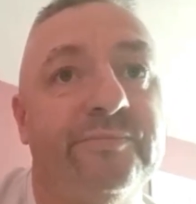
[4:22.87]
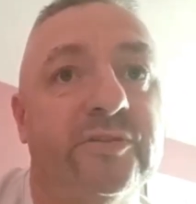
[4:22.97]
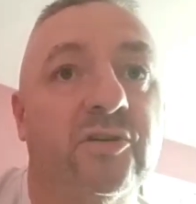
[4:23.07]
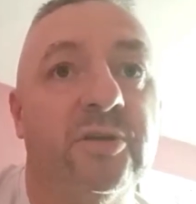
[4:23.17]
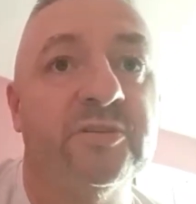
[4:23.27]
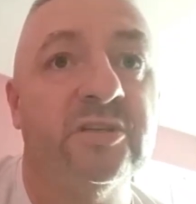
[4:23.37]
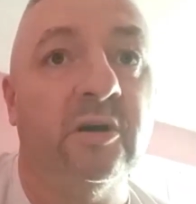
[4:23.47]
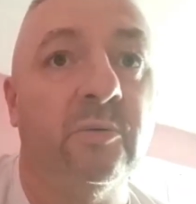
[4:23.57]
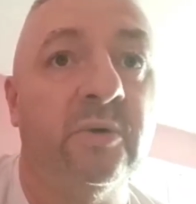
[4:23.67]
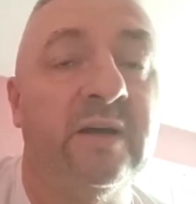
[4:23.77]
prescription
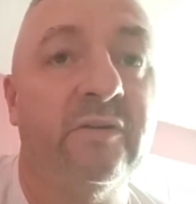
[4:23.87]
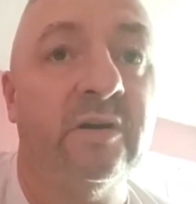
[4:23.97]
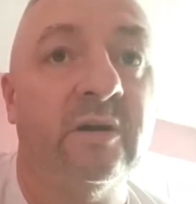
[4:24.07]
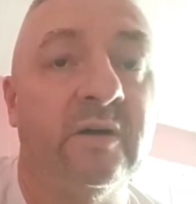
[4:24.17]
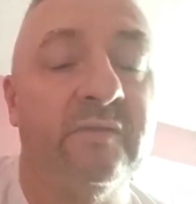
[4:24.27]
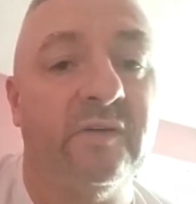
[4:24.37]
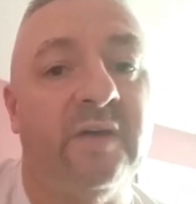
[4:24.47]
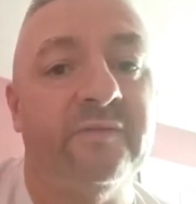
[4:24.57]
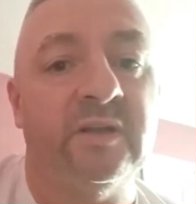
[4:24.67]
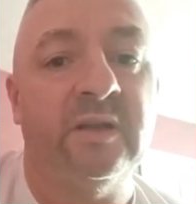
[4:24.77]
or whatever
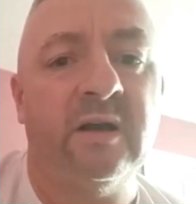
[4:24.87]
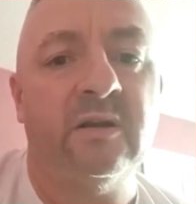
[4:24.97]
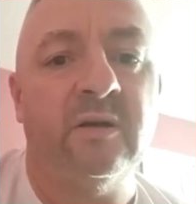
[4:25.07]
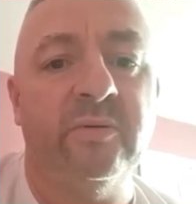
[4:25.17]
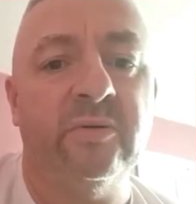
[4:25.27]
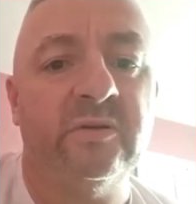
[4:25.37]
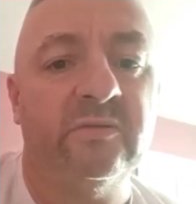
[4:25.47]
off the doctor, but